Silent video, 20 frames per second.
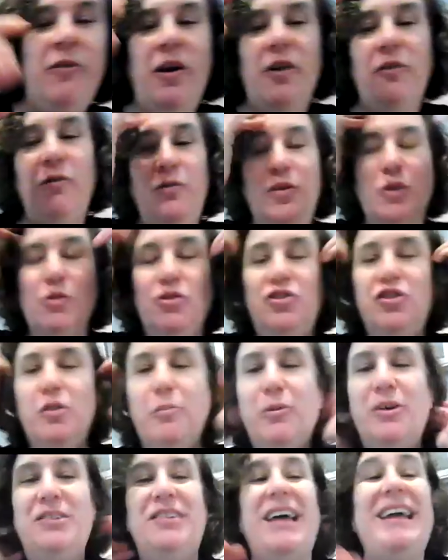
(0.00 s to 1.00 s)
our future
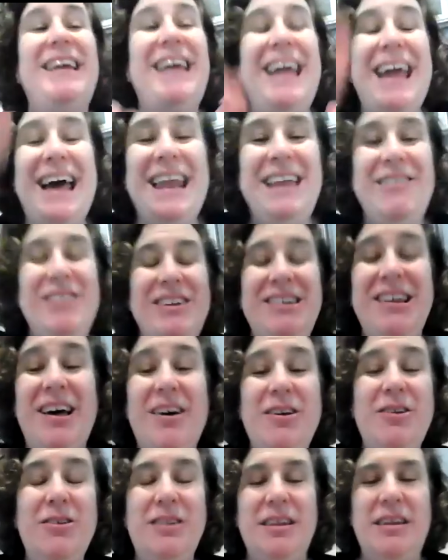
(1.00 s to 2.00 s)
books, I can't even tell
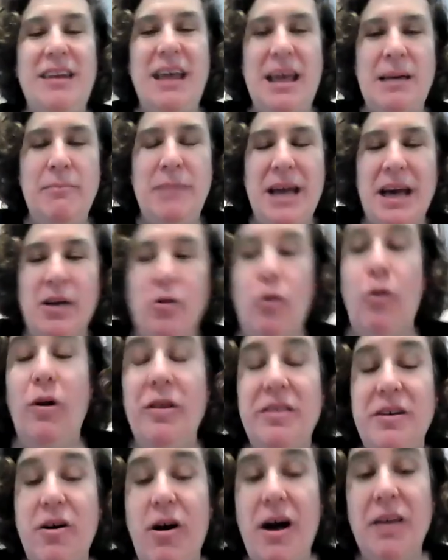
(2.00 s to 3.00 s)
you the name yet or
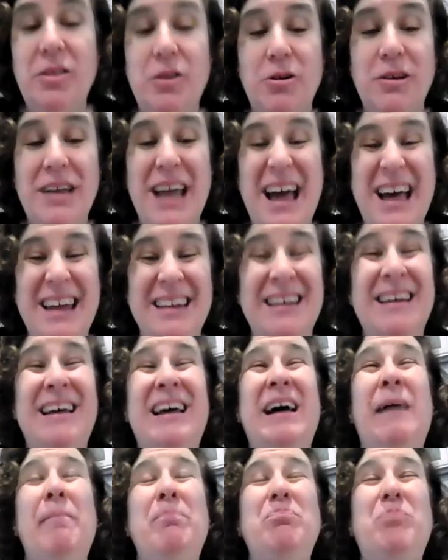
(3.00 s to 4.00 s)
the author yet,
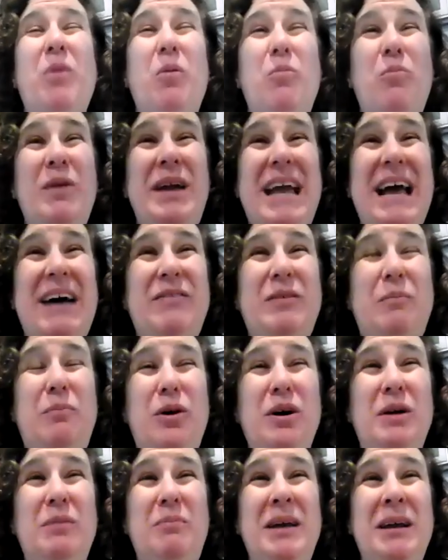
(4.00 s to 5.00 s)
but we have a
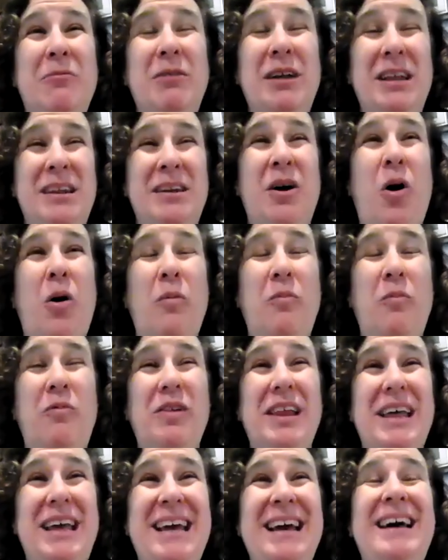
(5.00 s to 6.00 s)
book being written,
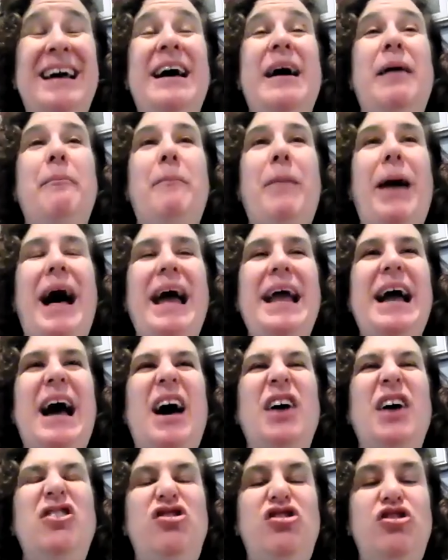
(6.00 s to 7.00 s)
hopefully, by
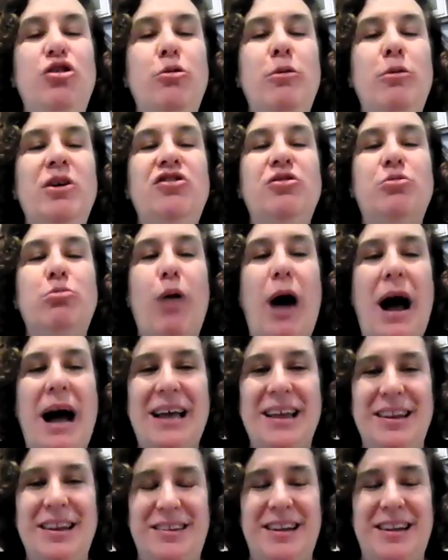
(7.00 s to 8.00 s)
a Jewish
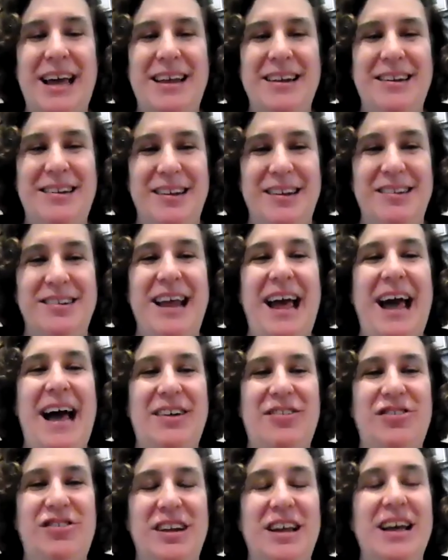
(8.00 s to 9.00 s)
rocket scientist,
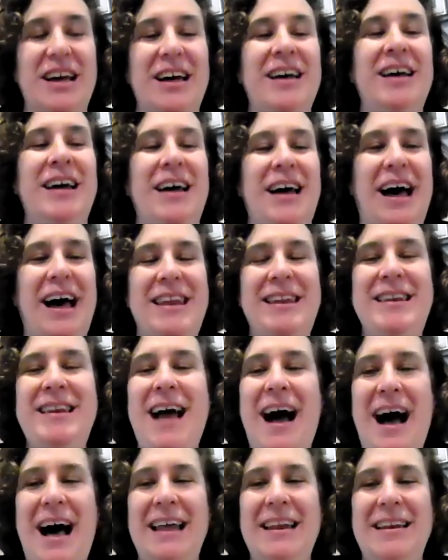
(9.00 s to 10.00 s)
actually a, a
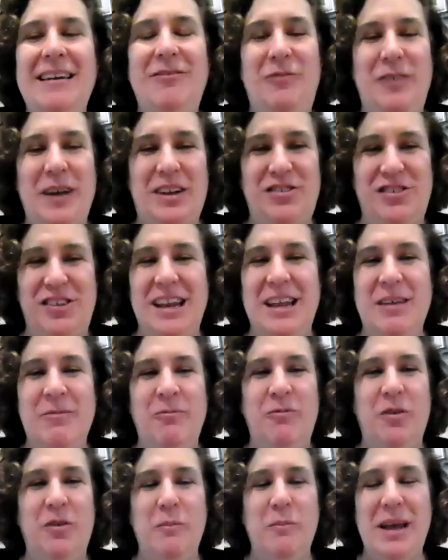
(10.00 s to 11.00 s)
nonfiction
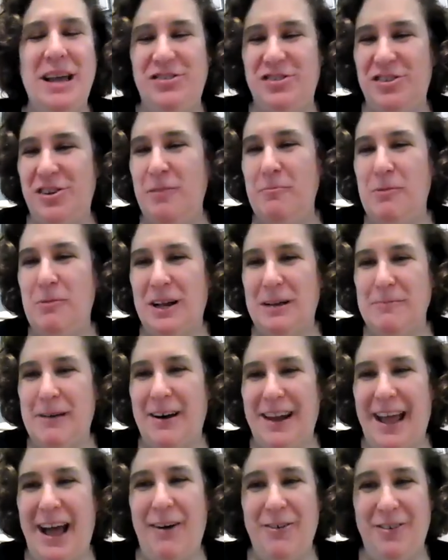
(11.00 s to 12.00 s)
informational book
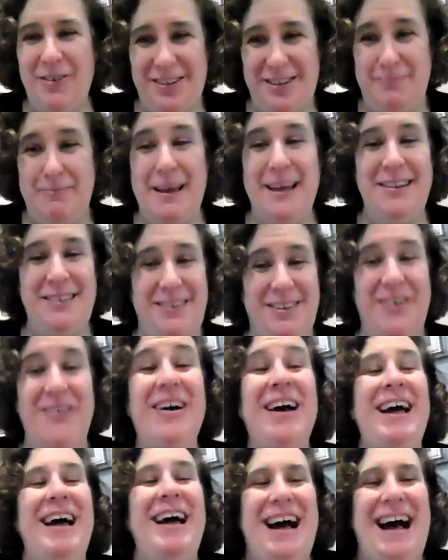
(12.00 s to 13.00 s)
about outer space. So
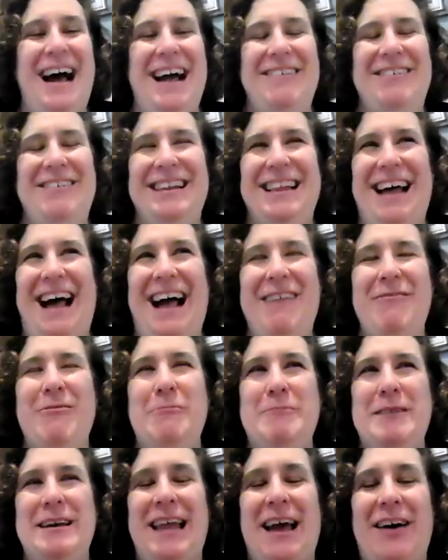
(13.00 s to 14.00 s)
I will I will
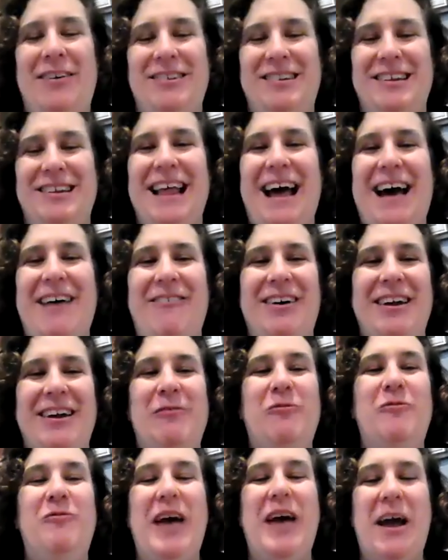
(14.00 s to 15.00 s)
be announcing that
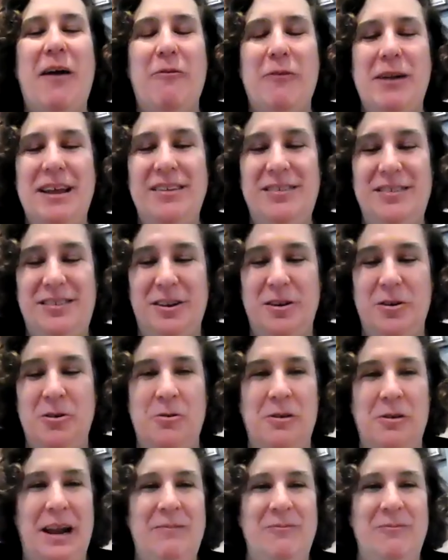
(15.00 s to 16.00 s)
one very
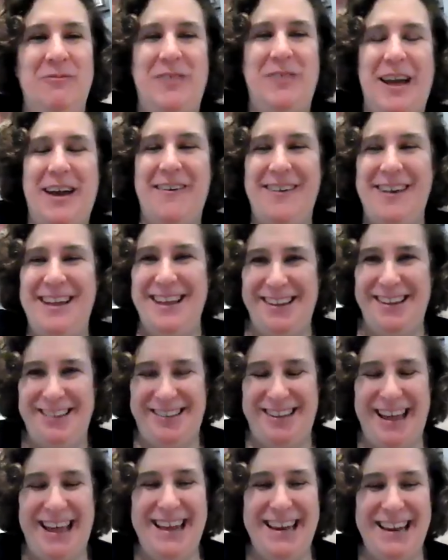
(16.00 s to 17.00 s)
soon. I'm very
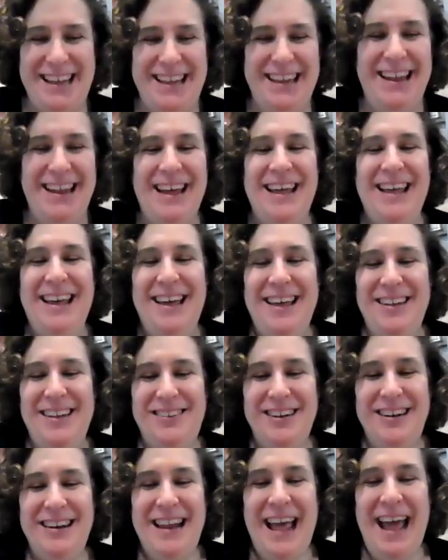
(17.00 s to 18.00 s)
excited.
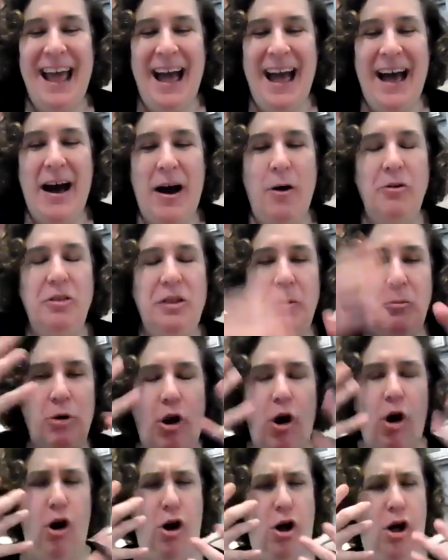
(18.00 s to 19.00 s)
So now that we're
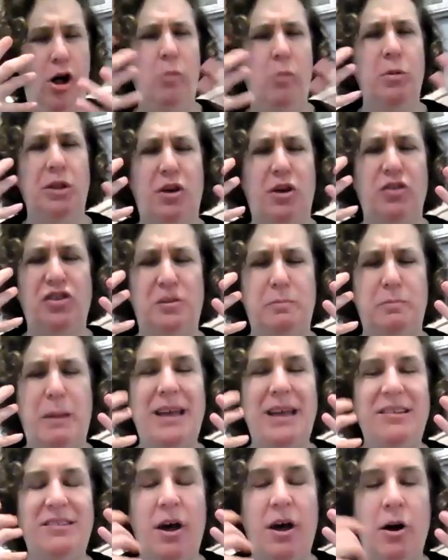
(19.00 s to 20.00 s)
all with our
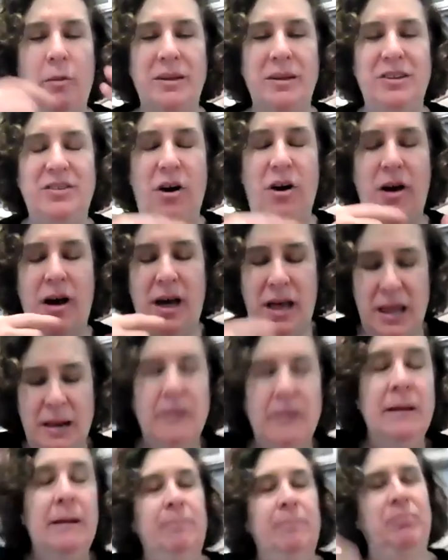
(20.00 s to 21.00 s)
space helmets on
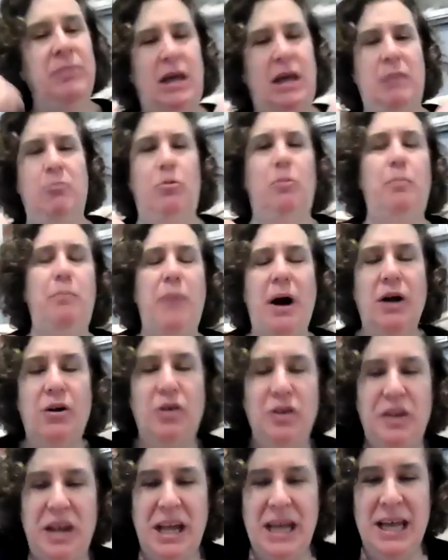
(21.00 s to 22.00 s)
and we're
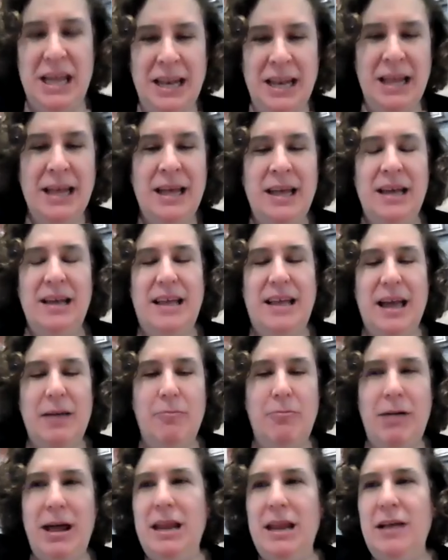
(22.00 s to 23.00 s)
buckled in,
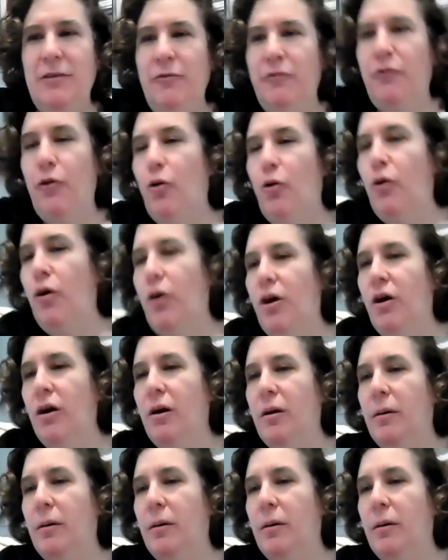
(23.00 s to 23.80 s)
get ready for